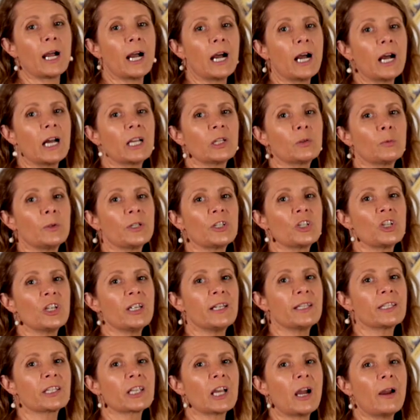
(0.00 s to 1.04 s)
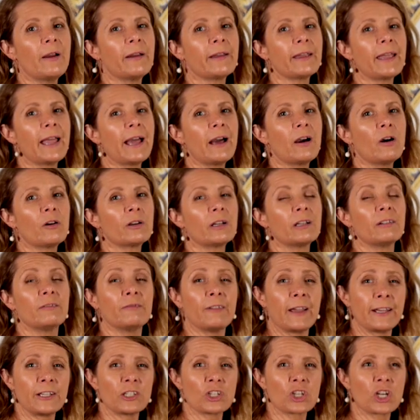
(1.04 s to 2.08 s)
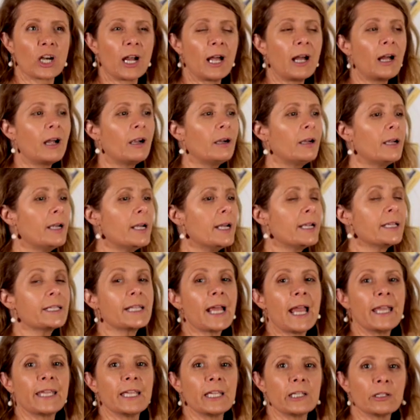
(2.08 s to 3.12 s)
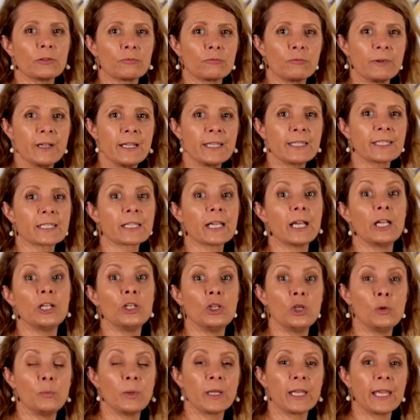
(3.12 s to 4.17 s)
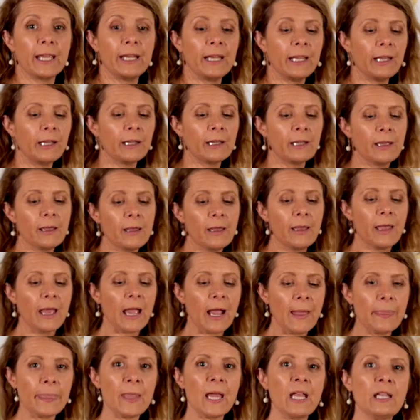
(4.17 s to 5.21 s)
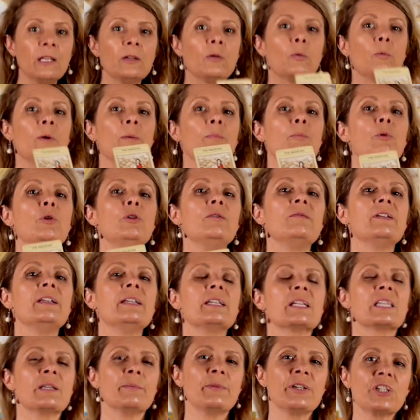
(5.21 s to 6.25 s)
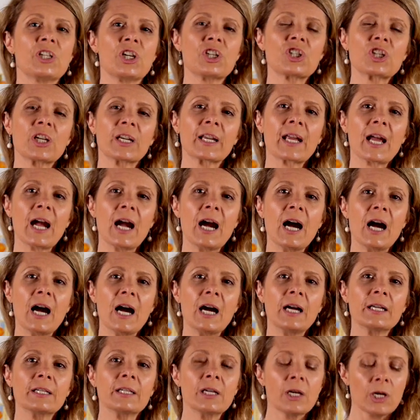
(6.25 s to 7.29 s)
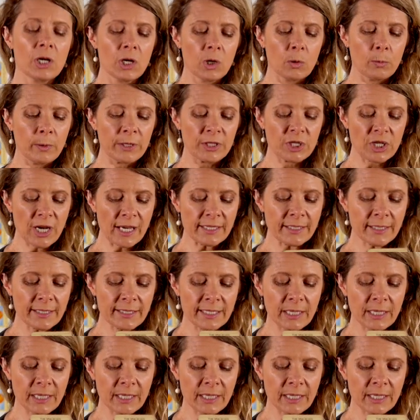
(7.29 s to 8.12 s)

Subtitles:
card, which is going out on adventure, taking a risk, a new beginning. And then we move into the Magician card, which, as I